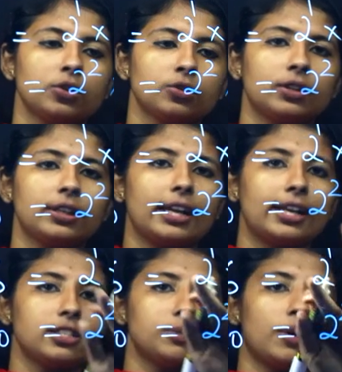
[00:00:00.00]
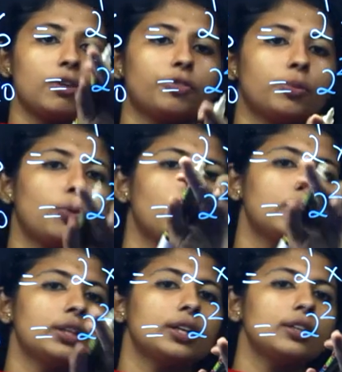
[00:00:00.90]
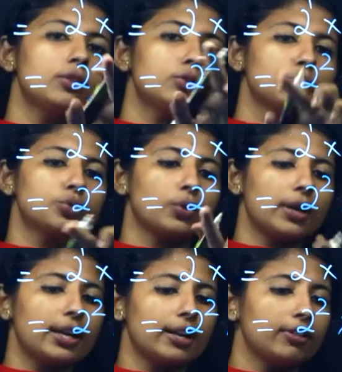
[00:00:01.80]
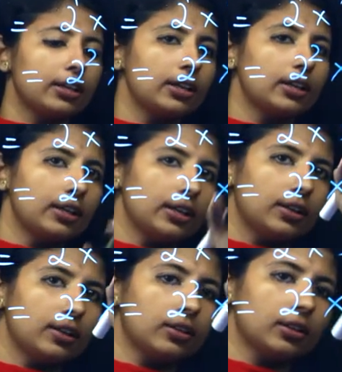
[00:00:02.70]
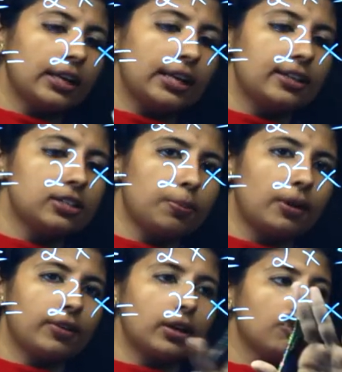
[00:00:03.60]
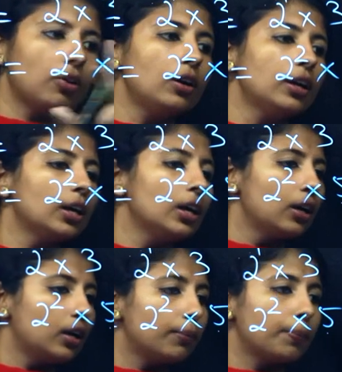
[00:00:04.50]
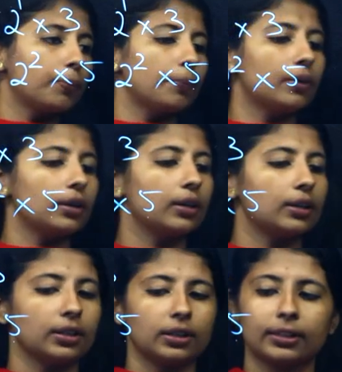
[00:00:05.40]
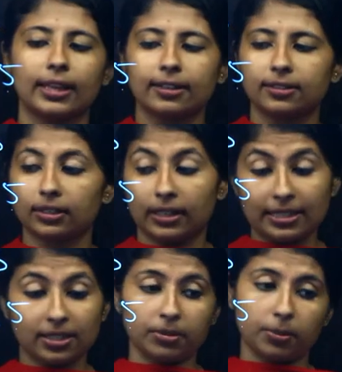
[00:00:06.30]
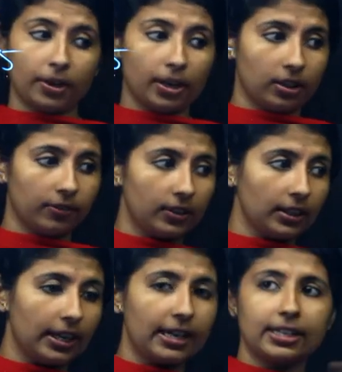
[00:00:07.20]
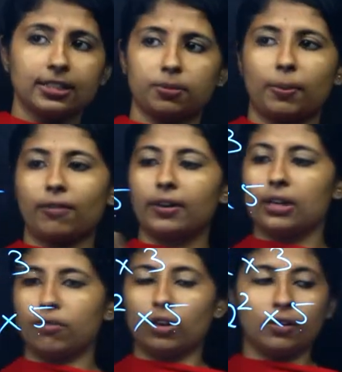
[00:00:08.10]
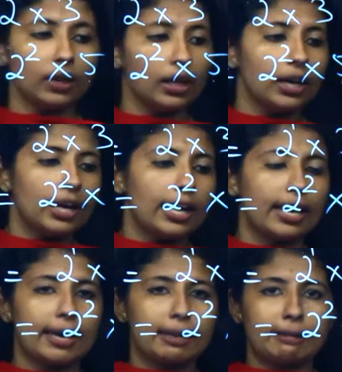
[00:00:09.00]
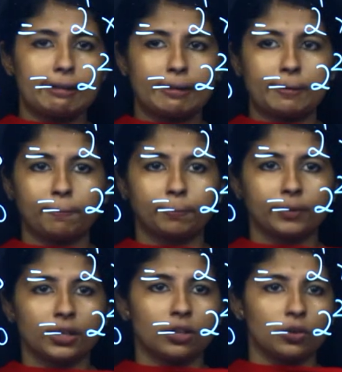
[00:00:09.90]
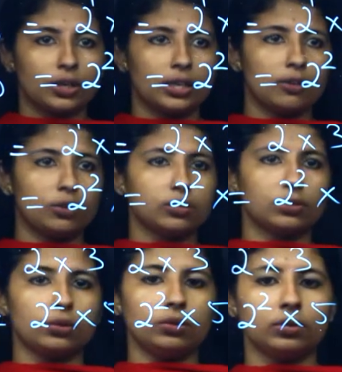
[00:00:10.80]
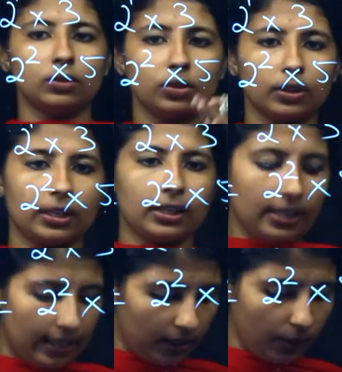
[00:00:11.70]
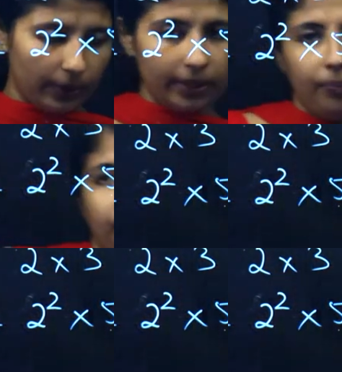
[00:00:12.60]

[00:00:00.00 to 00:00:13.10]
So the greatest power for both is 2 square and I have written it here. Greatest power involved, that's LCM is the product of the greatest power involved. And we can also look at it in the other way.